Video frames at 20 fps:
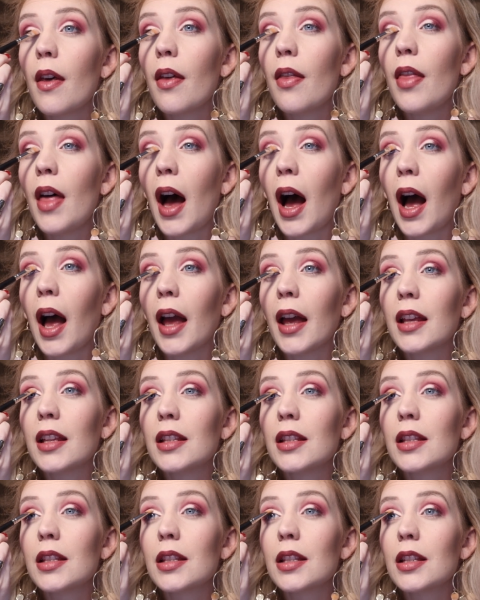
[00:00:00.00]
that
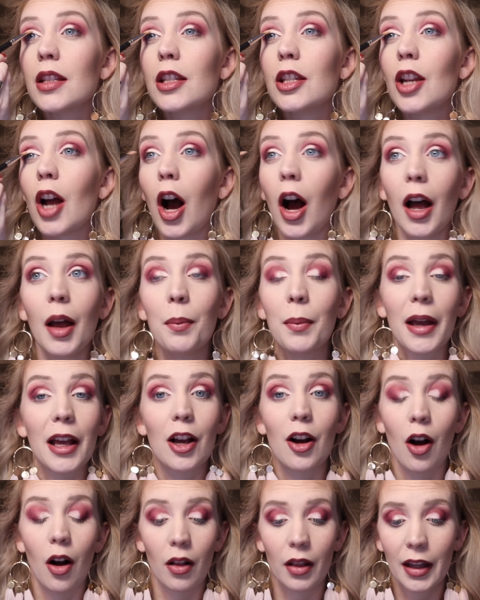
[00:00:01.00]
is not my
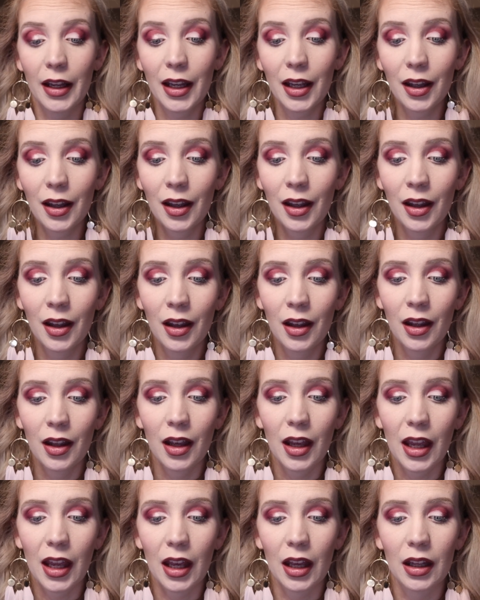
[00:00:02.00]
calling.
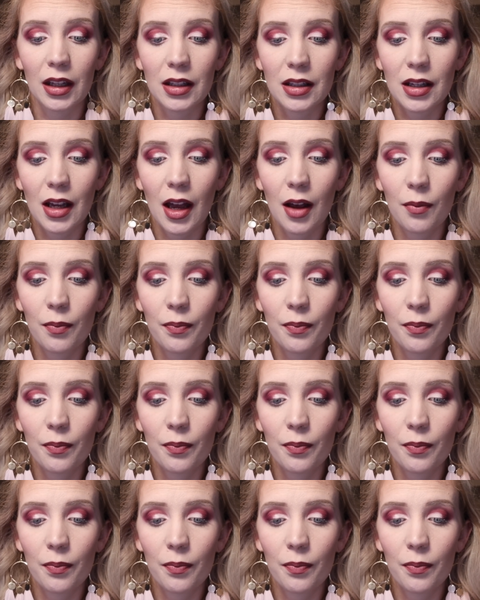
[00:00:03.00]
And